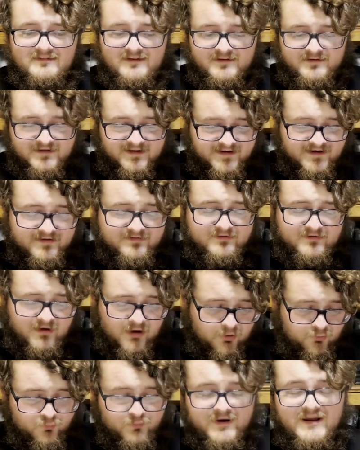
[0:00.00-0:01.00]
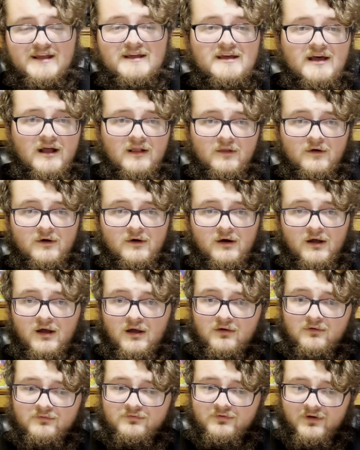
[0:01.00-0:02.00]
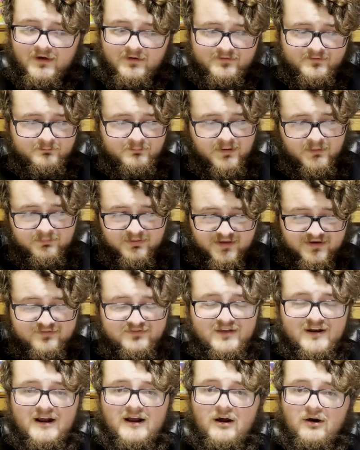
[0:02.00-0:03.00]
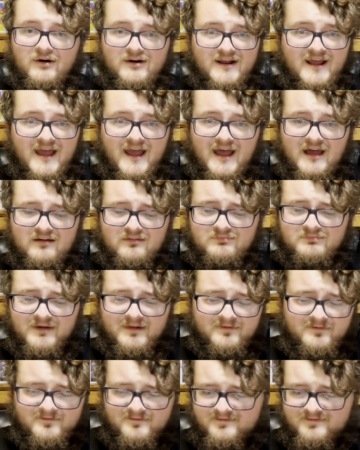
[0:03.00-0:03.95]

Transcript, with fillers: and it is a recolor of a, a plush that I already have, but